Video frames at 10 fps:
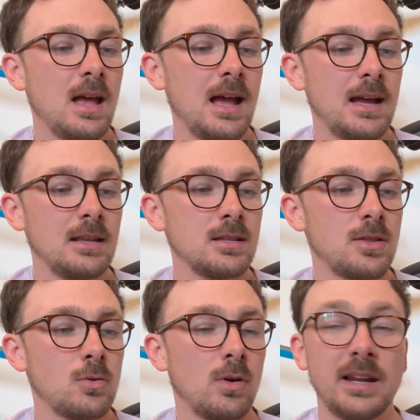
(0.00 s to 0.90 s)
and
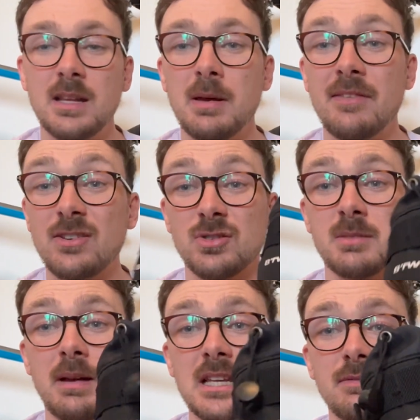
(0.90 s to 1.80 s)
thought I needed a bit of extra
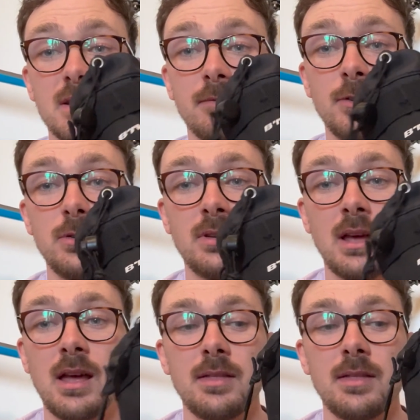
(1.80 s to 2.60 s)
space for some food.